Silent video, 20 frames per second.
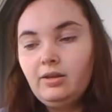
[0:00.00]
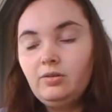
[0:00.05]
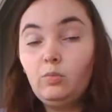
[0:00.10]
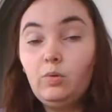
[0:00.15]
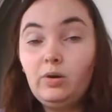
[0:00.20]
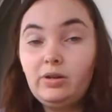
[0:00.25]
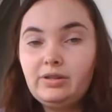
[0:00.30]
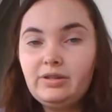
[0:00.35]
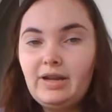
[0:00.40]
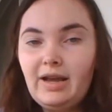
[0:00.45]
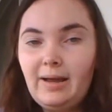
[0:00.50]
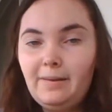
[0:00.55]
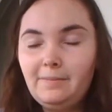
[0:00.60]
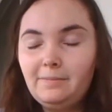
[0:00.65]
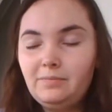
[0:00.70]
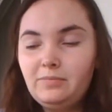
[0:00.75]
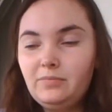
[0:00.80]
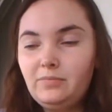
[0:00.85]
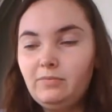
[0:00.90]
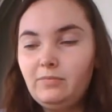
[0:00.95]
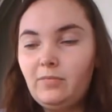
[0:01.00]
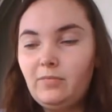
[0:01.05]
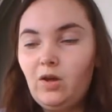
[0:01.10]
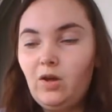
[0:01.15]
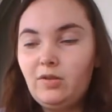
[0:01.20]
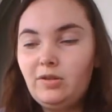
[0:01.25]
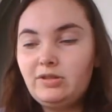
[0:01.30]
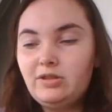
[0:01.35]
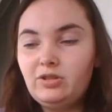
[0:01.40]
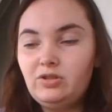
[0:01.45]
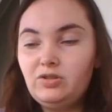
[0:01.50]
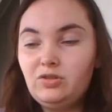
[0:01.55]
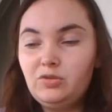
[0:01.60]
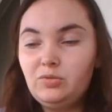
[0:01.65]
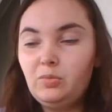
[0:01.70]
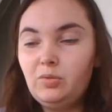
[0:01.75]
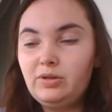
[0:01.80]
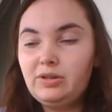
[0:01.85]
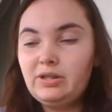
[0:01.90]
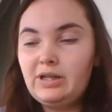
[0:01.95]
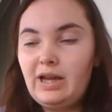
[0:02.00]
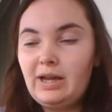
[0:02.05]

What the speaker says: One time. All this is just one